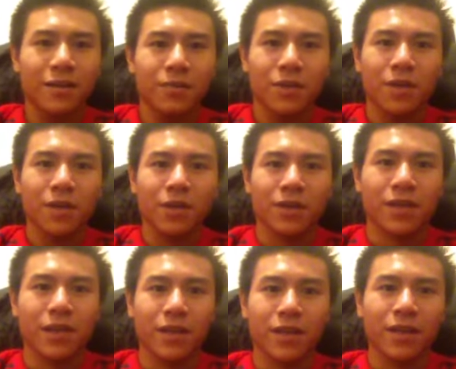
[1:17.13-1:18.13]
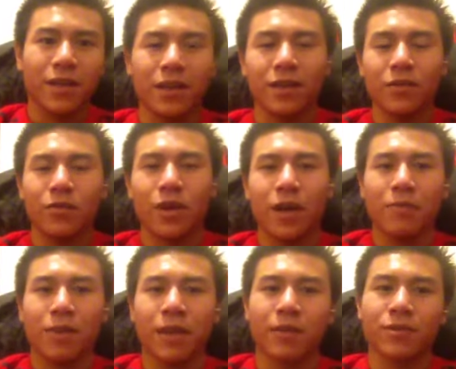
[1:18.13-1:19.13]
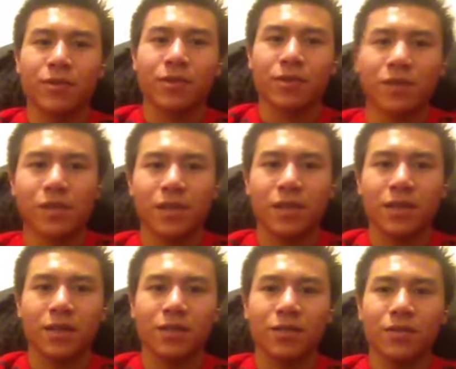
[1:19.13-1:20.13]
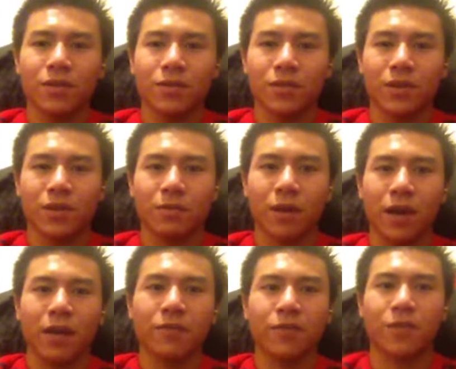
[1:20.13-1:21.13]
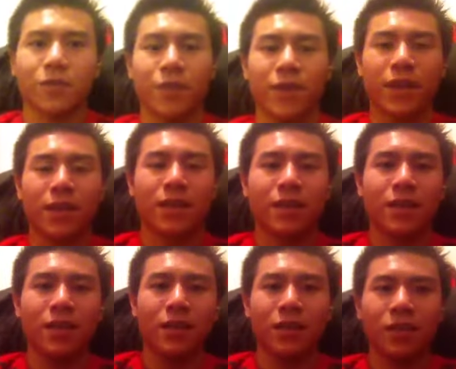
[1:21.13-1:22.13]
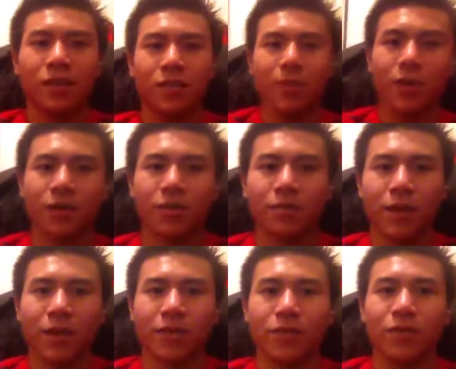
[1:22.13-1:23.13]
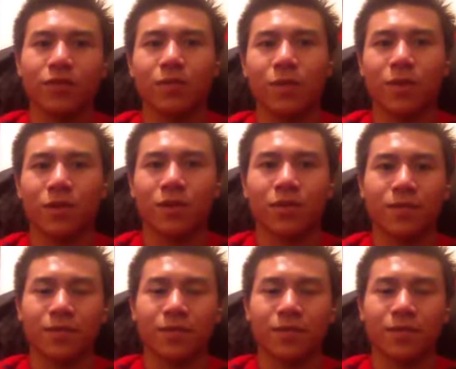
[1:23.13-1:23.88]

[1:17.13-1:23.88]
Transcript: Because I know what happened. I have to go to Silicon to get my iPhone fixed because the microphone is broke.